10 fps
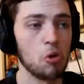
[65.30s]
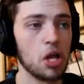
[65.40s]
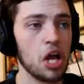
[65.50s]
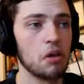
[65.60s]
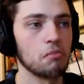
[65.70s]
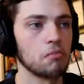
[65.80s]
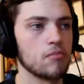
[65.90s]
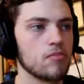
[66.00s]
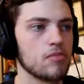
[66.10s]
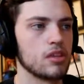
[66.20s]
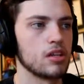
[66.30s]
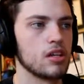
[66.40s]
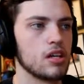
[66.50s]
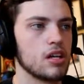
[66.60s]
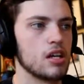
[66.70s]
Okay.
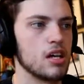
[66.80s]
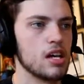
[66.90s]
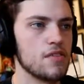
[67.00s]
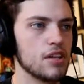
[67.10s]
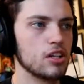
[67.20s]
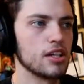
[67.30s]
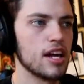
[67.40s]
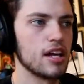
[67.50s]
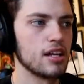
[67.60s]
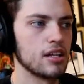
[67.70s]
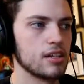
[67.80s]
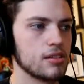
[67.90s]
Anything to look at?